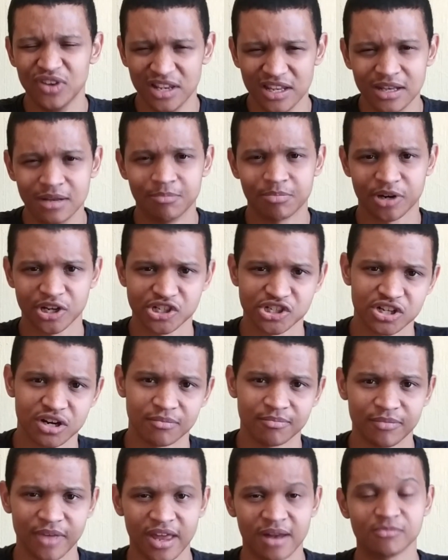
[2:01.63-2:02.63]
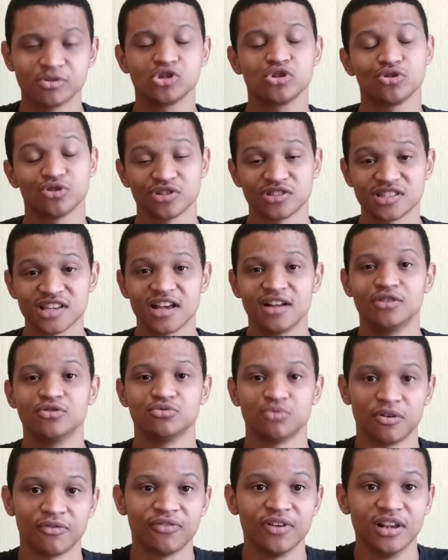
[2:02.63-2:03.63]
feeling the pressure, and I'm sure
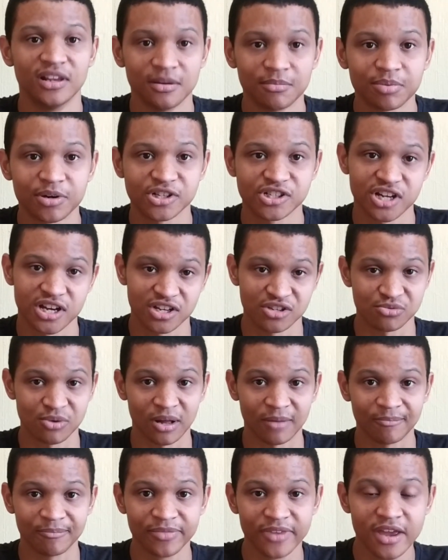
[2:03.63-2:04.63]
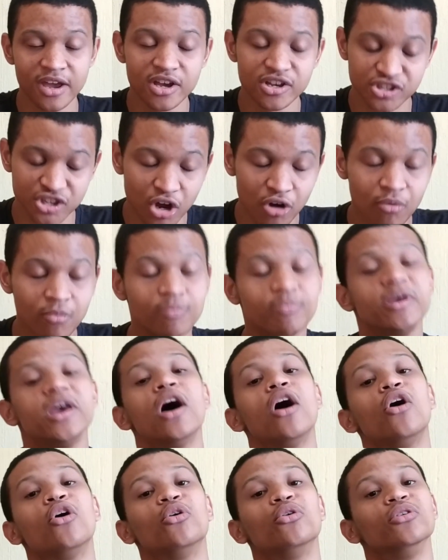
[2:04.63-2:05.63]
sales were feeling the pressure as well. So
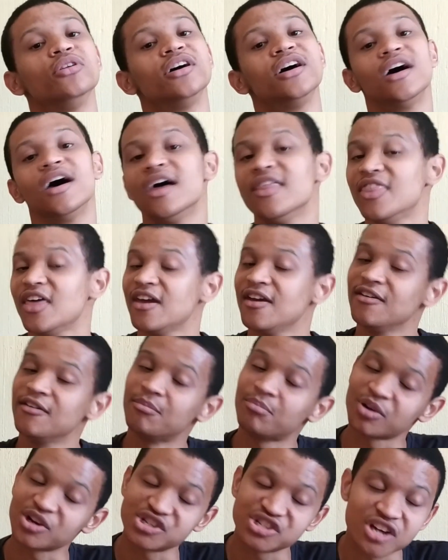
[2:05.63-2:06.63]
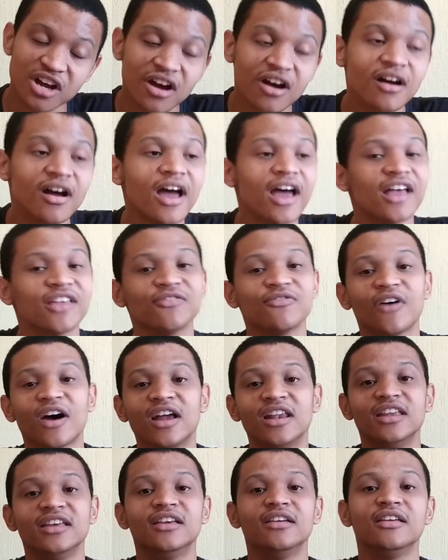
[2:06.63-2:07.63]
behold, the pressure has
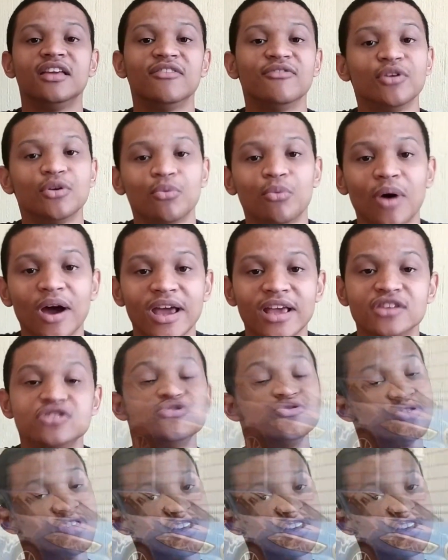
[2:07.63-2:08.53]
finally given way to